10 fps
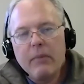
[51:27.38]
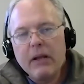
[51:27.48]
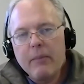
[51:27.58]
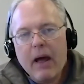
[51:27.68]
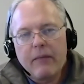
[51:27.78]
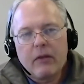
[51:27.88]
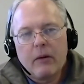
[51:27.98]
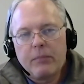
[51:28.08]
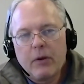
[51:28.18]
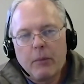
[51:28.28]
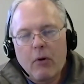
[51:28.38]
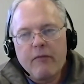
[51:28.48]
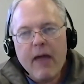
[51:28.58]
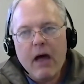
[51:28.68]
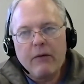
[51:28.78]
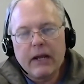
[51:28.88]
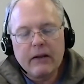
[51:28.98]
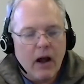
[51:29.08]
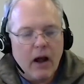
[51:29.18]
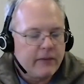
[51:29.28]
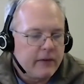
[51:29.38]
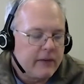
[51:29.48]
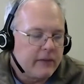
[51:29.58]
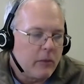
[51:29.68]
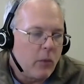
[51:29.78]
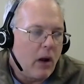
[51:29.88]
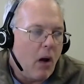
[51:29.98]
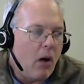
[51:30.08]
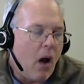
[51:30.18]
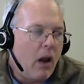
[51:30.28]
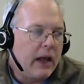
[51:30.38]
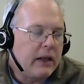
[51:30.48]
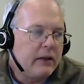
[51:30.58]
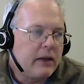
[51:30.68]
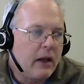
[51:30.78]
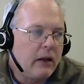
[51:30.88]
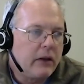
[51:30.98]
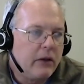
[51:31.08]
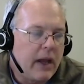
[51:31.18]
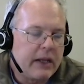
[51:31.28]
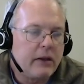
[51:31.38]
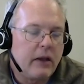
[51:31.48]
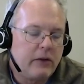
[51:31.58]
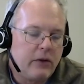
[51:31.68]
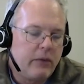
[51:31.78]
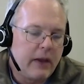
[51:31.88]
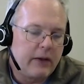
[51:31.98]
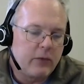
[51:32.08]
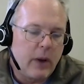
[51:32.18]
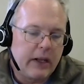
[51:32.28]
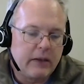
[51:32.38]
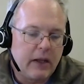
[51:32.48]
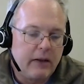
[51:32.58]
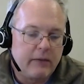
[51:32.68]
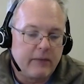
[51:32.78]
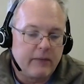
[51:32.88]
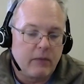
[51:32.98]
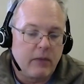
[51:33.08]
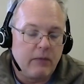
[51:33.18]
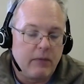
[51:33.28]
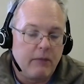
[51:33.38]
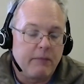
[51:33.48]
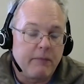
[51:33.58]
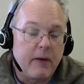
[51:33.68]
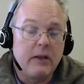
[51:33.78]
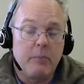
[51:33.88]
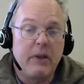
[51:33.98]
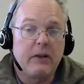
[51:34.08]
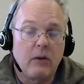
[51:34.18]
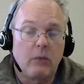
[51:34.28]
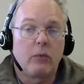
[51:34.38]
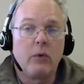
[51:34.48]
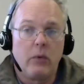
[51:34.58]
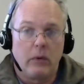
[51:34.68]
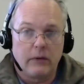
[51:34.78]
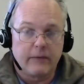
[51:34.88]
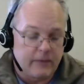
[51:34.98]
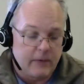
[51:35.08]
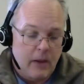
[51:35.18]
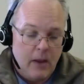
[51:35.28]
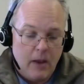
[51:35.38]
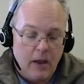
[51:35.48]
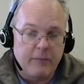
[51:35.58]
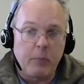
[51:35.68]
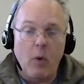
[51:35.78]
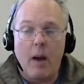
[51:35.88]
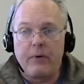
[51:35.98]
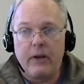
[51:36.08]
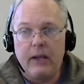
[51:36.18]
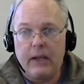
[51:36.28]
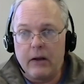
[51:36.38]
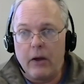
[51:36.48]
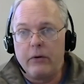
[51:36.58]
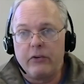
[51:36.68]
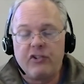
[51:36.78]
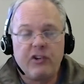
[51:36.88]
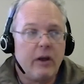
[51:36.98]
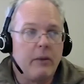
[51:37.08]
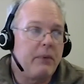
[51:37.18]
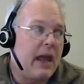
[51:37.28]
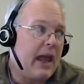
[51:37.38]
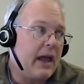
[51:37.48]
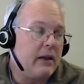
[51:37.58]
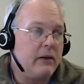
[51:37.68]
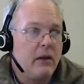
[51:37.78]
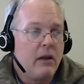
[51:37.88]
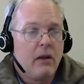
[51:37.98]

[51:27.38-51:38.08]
I mean about the profound agnosticism. All I can tell you two things. What I can tell you is that the fundamental rules of property and ownership and